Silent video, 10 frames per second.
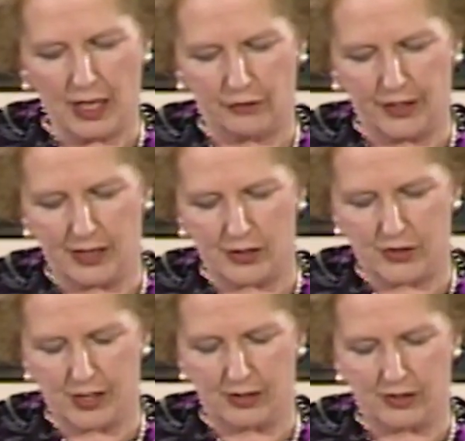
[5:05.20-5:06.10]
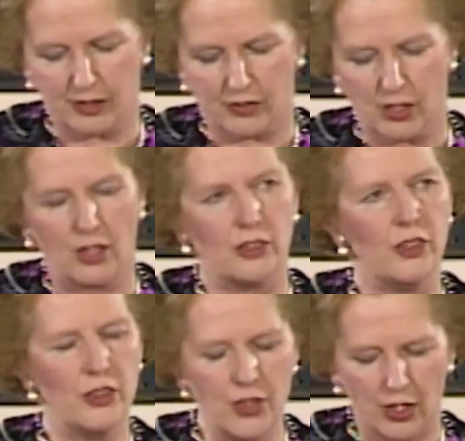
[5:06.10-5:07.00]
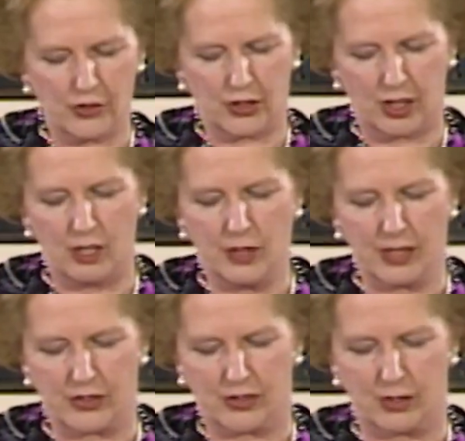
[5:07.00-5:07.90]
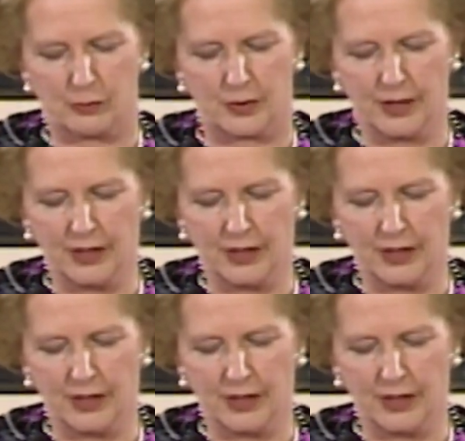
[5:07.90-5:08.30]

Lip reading: our fellow citizens, not coerce them,